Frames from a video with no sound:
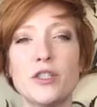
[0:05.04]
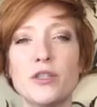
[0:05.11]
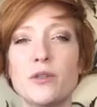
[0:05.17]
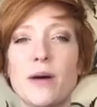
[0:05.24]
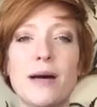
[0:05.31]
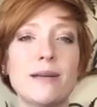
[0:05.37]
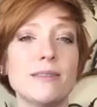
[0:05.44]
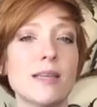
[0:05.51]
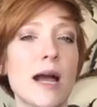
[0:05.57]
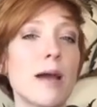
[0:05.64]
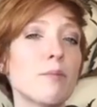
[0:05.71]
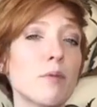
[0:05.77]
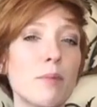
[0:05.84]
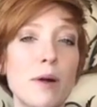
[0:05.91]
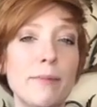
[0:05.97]
to as
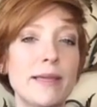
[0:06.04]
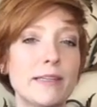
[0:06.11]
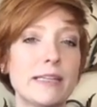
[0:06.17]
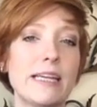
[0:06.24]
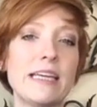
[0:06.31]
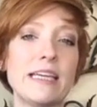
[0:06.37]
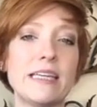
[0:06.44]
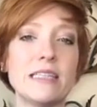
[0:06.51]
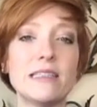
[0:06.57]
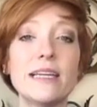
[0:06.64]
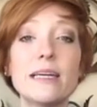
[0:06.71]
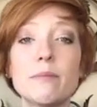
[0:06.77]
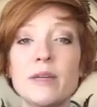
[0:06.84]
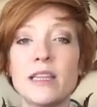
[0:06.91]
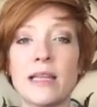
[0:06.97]
hypermobility,
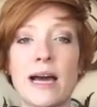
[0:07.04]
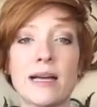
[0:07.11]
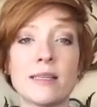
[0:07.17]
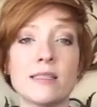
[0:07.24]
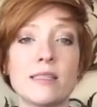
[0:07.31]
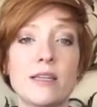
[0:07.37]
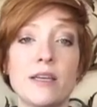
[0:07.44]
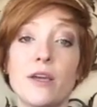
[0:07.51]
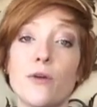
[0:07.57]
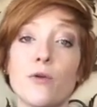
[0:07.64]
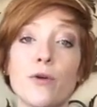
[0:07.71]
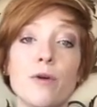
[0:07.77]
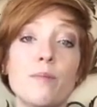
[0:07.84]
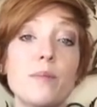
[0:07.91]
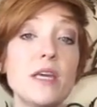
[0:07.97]
ligament laxity,
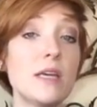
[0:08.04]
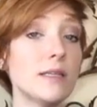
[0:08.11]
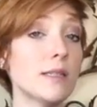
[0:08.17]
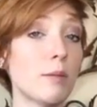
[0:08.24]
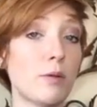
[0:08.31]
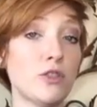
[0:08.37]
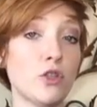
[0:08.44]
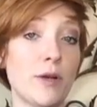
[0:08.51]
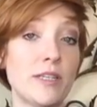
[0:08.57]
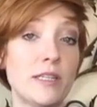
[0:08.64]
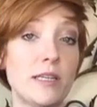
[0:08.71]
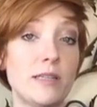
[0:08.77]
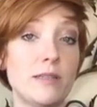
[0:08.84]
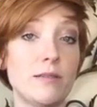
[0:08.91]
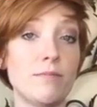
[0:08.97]
or being double
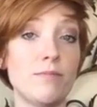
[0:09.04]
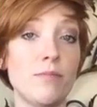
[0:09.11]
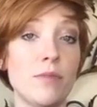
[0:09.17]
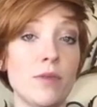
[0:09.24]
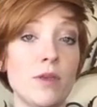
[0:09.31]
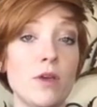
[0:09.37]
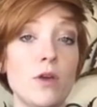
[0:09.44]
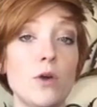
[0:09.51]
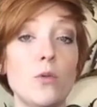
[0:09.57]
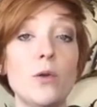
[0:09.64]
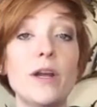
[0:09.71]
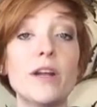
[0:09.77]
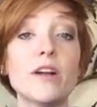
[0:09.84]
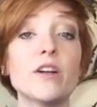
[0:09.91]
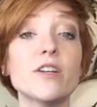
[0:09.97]
jointed.
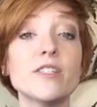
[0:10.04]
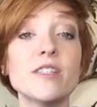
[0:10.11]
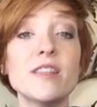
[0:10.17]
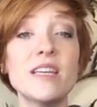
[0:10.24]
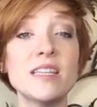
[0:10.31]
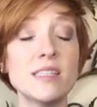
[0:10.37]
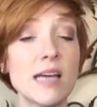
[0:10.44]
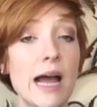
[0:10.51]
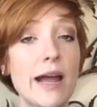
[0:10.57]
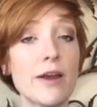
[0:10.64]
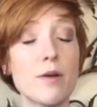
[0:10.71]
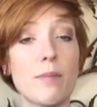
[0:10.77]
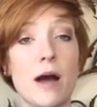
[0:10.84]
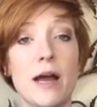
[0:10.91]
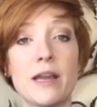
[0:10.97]
When it occurs in the
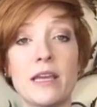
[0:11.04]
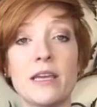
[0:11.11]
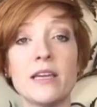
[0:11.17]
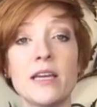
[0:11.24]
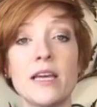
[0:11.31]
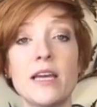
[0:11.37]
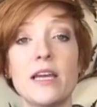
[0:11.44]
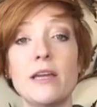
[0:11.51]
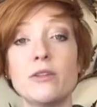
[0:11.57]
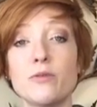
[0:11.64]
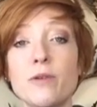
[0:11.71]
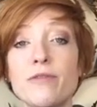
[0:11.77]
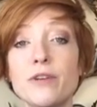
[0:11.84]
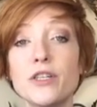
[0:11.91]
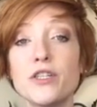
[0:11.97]
entire body, it's
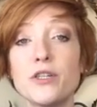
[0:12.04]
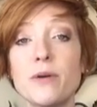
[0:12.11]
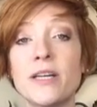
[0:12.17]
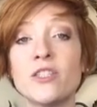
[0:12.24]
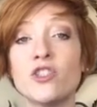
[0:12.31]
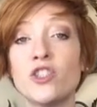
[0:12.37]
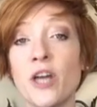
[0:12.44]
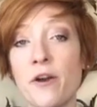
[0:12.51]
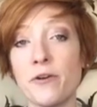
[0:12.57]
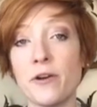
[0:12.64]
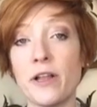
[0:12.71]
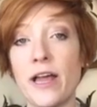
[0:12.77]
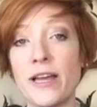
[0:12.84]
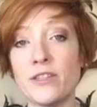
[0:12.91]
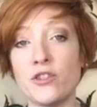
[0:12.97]
referred to as
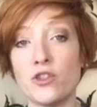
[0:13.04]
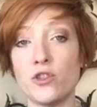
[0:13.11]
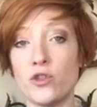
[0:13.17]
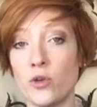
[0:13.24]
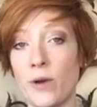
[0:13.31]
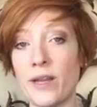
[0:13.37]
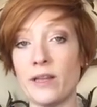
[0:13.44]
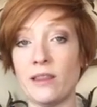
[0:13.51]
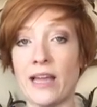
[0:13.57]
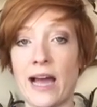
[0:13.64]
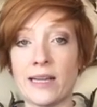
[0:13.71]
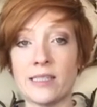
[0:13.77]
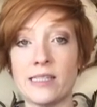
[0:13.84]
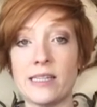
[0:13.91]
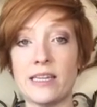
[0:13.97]
generalized joint
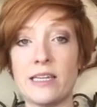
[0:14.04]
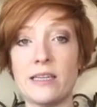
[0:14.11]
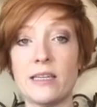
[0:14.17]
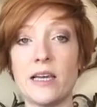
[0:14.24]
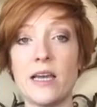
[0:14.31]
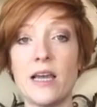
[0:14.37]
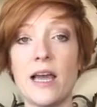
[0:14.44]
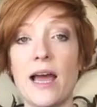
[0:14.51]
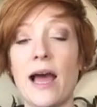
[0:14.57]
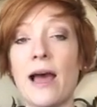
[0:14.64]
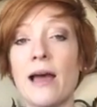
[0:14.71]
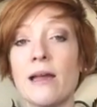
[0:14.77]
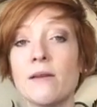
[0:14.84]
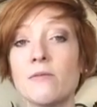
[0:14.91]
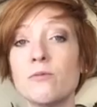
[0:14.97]
laxity.
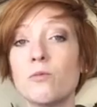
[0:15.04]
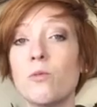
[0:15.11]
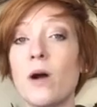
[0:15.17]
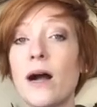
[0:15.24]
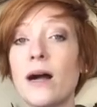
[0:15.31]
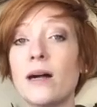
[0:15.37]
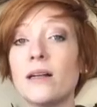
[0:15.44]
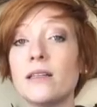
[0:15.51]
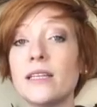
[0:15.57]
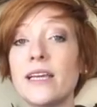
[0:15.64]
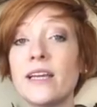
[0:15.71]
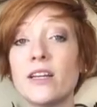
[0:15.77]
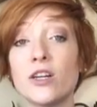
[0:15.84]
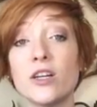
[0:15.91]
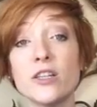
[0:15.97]
And while
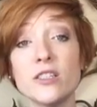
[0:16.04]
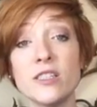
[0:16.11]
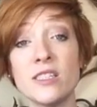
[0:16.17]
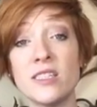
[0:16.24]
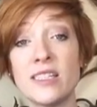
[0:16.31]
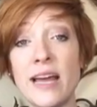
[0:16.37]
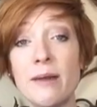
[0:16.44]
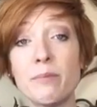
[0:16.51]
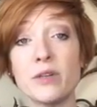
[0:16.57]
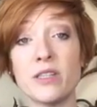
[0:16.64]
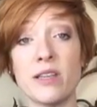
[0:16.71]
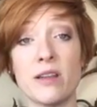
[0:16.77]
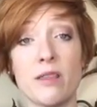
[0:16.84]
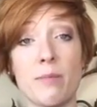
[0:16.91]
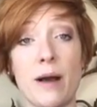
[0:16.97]
it occurs in
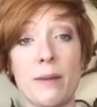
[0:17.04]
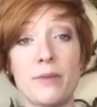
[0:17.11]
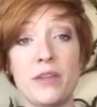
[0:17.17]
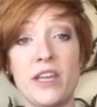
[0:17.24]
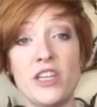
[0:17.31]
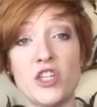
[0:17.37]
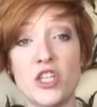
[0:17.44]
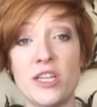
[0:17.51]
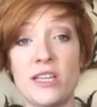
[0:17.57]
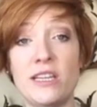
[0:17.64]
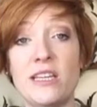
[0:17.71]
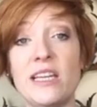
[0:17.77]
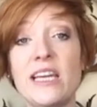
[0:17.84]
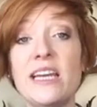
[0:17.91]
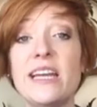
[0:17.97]
10% of the population,
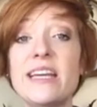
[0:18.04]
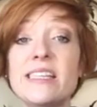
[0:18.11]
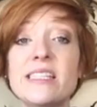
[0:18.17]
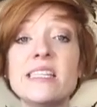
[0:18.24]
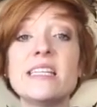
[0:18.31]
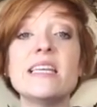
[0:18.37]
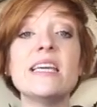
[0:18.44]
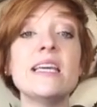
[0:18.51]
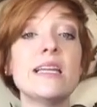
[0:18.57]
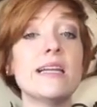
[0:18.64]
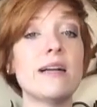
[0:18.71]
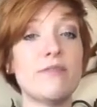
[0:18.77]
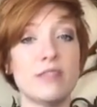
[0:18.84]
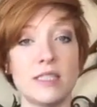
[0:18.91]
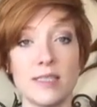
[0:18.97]
it isn't in
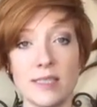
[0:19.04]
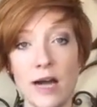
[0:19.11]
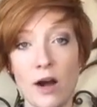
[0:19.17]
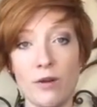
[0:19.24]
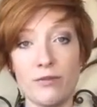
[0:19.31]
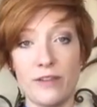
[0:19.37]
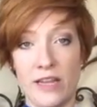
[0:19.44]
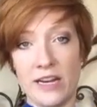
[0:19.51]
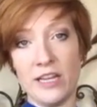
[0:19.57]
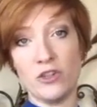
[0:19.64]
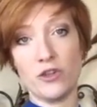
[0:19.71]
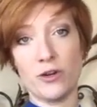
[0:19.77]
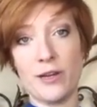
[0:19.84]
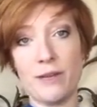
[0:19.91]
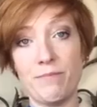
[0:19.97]
and of itself an
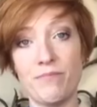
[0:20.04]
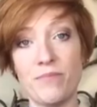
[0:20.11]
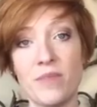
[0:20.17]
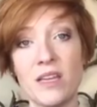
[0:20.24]
injury.